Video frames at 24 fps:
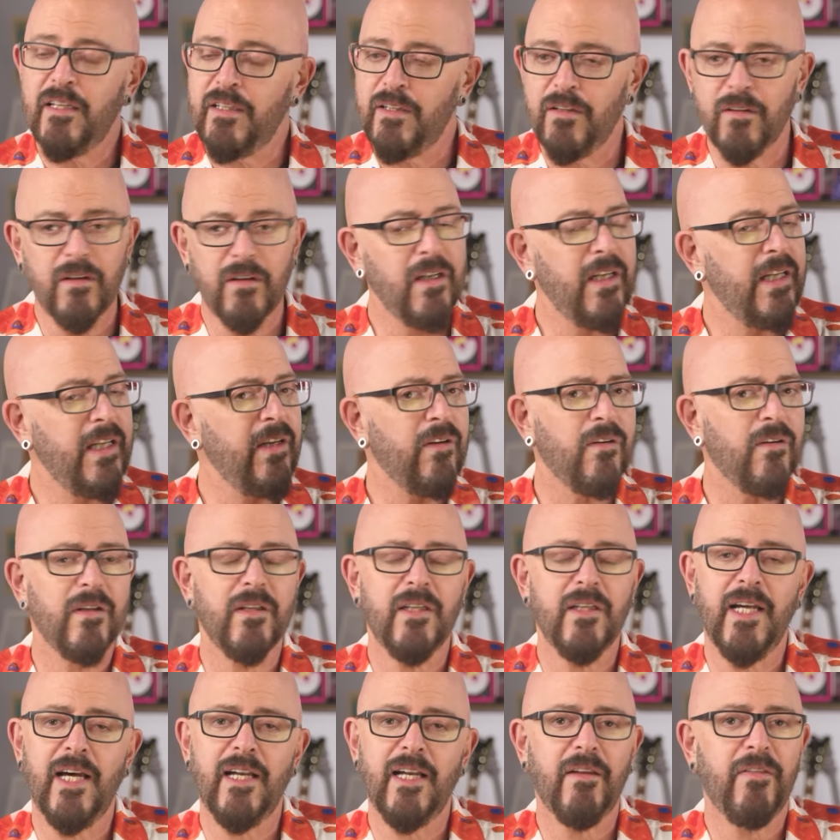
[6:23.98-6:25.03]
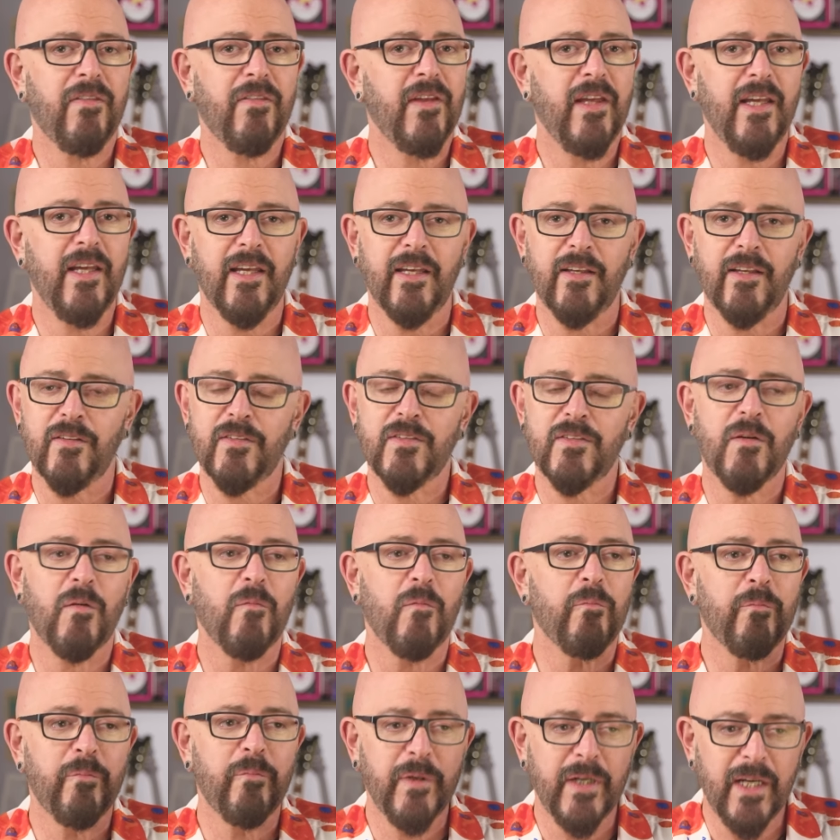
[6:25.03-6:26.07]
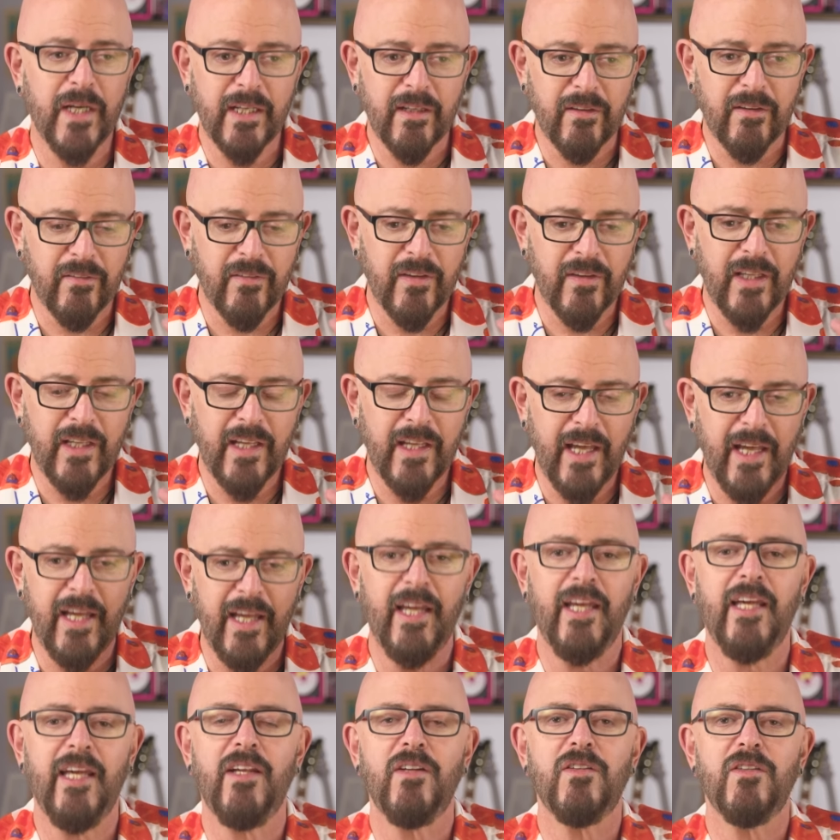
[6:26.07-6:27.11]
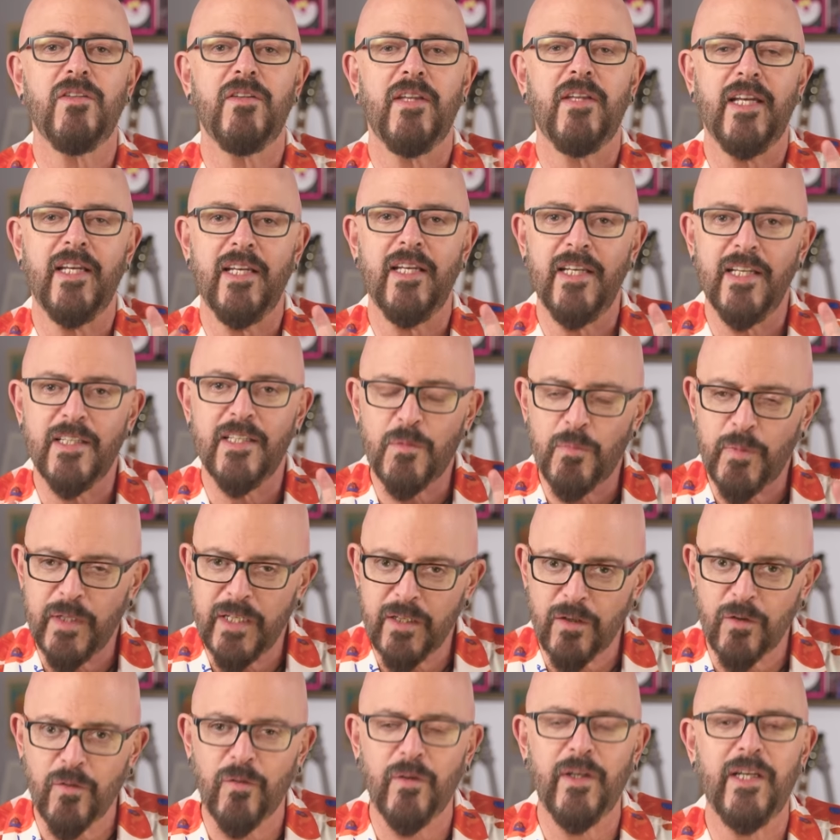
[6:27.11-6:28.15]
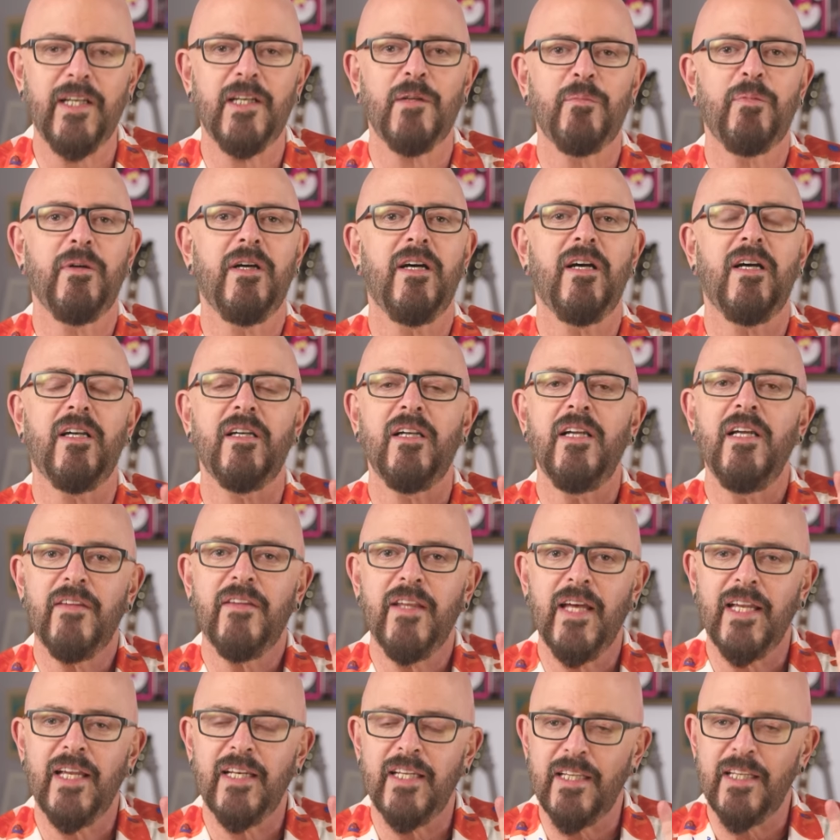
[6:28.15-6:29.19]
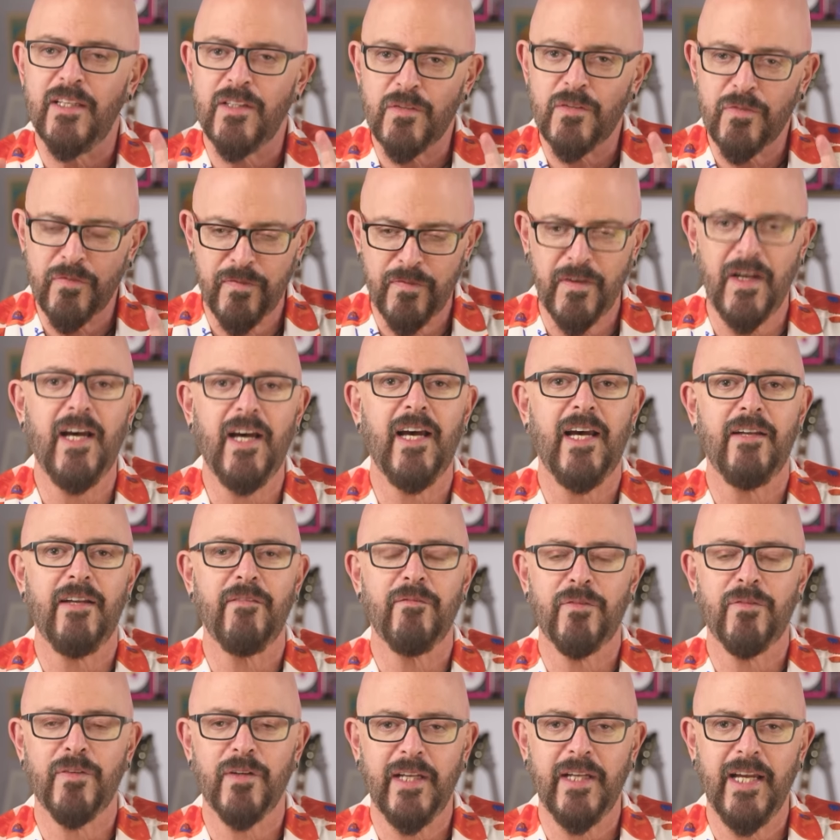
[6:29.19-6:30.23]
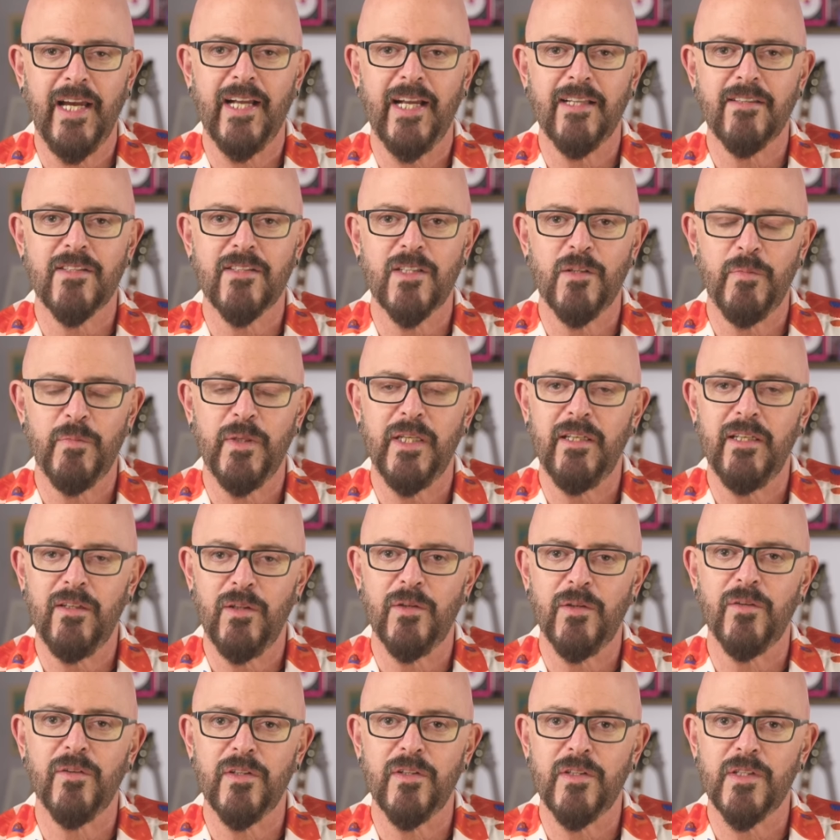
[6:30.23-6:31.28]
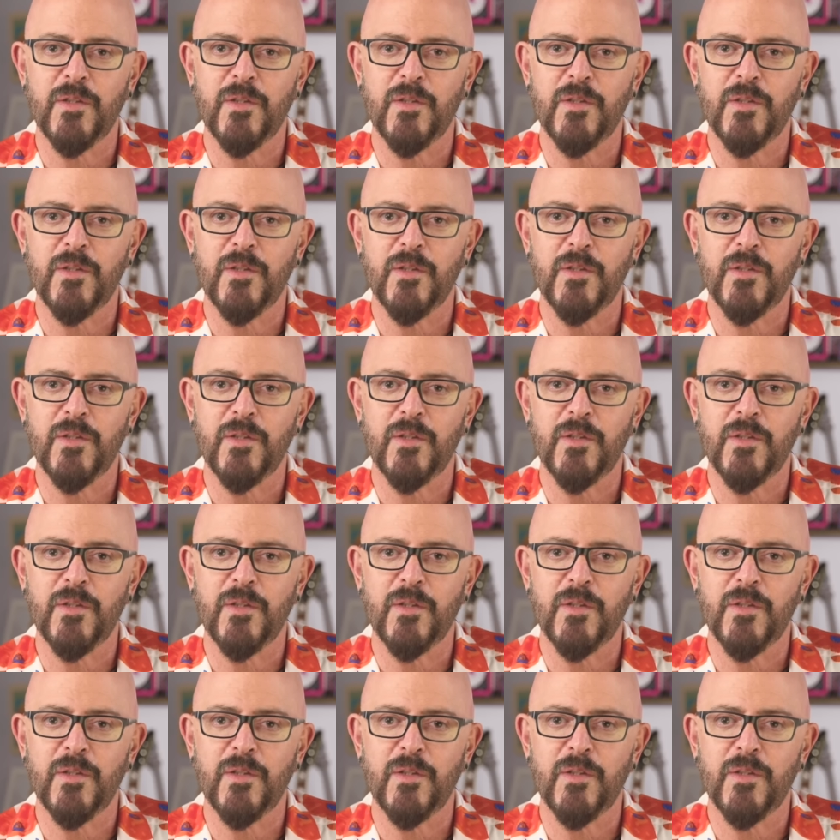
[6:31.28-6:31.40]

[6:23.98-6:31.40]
You're gonna hear a lot of things, but the age that it has been agreed upon that is fine for cats to be neutered and